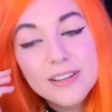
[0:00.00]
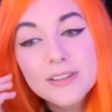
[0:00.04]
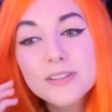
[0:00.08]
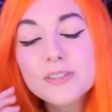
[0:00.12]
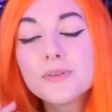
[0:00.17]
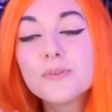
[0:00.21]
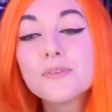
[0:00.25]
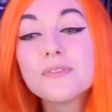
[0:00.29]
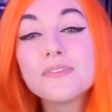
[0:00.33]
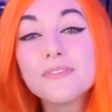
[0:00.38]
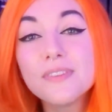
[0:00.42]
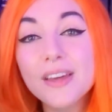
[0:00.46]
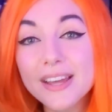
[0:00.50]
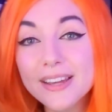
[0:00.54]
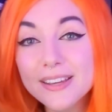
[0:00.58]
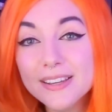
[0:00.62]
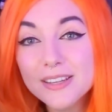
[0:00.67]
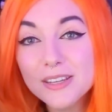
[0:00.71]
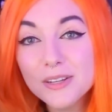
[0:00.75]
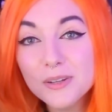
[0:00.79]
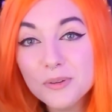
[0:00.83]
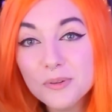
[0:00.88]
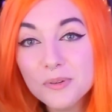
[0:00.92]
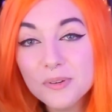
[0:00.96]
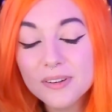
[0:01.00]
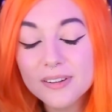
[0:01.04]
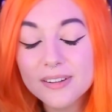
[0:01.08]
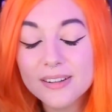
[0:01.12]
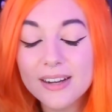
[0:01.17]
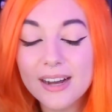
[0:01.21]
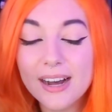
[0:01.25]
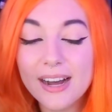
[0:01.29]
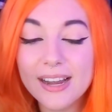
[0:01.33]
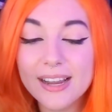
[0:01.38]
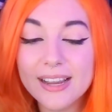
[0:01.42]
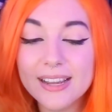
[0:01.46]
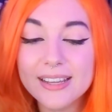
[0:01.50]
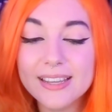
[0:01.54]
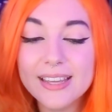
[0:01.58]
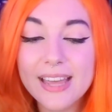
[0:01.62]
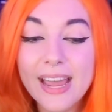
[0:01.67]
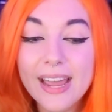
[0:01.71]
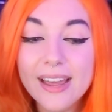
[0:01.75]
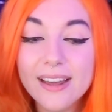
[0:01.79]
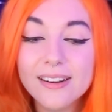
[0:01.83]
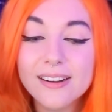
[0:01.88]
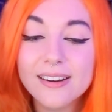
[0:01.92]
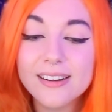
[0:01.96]
So thank you. I
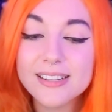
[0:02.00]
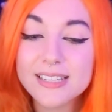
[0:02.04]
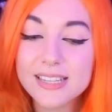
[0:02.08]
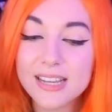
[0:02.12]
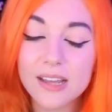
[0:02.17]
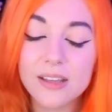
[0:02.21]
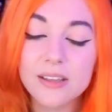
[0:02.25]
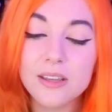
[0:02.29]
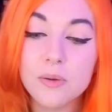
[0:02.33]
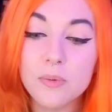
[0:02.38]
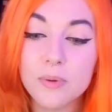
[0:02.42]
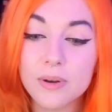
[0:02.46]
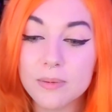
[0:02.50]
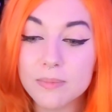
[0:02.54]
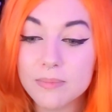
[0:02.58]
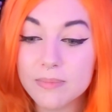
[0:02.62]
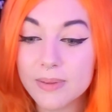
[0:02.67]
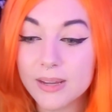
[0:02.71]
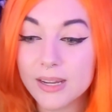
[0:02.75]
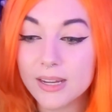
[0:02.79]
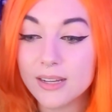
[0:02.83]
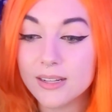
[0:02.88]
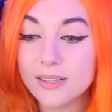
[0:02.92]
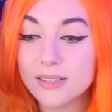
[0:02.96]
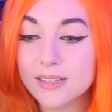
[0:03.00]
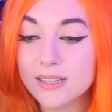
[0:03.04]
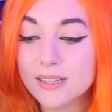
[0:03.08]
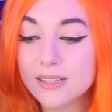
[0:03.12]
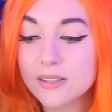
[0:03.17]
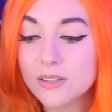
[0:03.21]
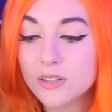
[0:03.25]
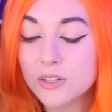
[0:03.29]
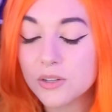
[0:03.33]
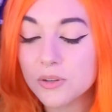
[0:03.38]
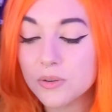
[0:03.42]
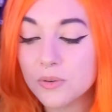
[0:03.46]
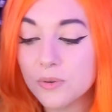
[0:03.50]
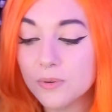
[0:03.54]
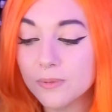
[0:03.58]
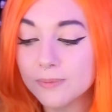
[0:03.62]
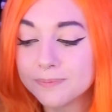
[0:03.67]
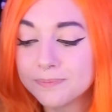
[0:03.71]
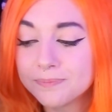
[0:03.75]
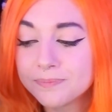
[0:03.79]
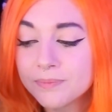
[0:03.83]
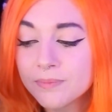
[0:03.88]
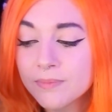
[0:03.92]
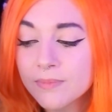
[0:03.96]
cannot tell you what it means to
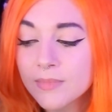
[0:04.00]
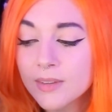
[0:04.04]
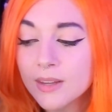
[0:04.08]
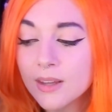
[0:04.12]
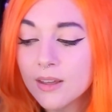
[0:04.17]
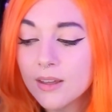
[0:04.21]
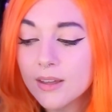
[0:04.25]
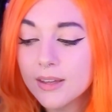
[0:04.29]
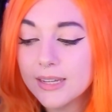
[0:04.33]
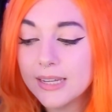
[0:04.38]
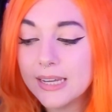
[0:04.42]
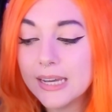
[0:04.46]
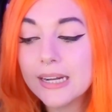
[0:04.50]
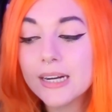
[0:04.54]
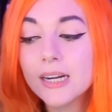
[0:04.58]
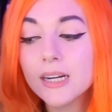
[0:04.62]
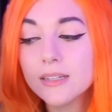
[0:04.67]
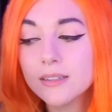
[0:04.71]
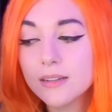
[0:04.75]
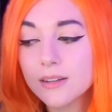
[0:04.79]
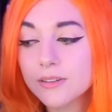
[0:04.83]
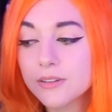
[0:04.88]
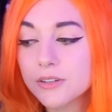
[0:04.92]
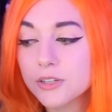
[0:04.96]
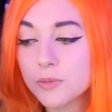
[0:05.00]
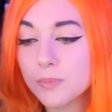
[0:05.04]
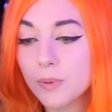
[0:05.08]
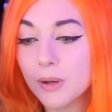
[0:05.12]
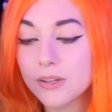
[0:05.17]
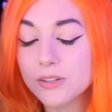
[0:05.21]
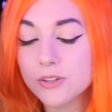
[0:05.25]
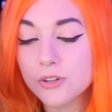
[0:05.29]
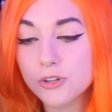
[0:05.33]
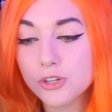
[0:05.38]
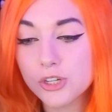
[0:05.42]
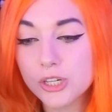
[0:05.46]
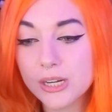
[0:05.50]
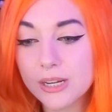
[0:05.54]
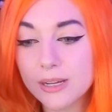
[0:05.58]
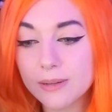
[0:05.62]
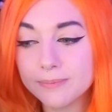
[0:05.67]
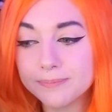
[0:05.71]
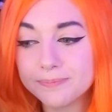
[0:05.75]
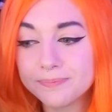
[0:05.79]
get another sponsorship